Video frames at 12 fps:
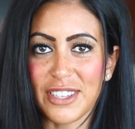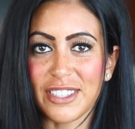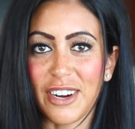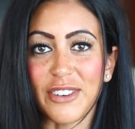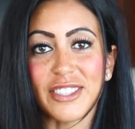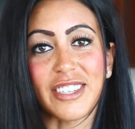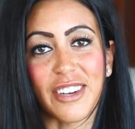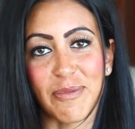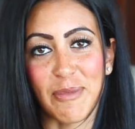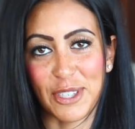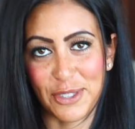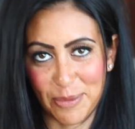is our stuffed
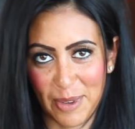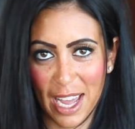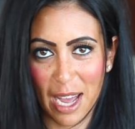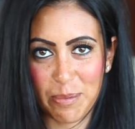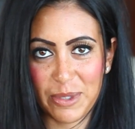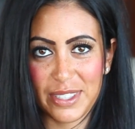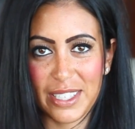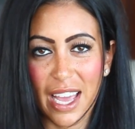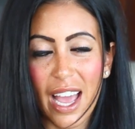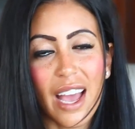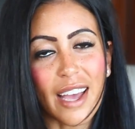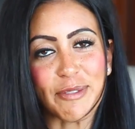mushroom caps.
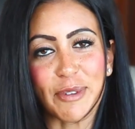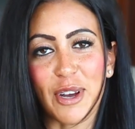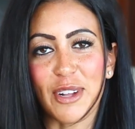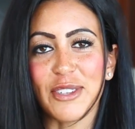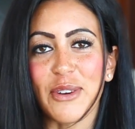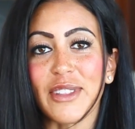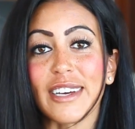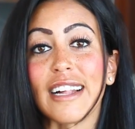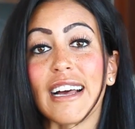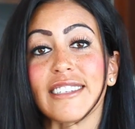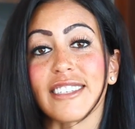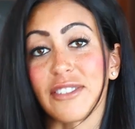As we all know, the
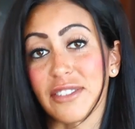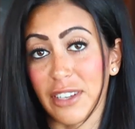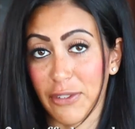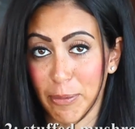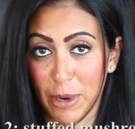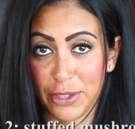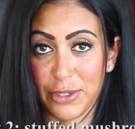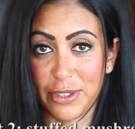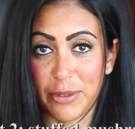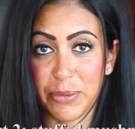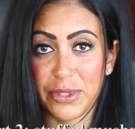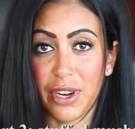classical stuffed
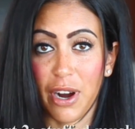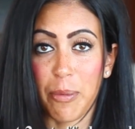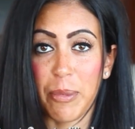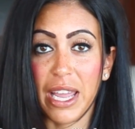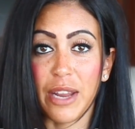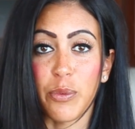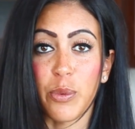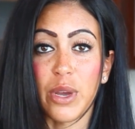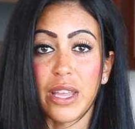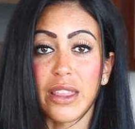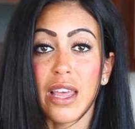mushrooms are made with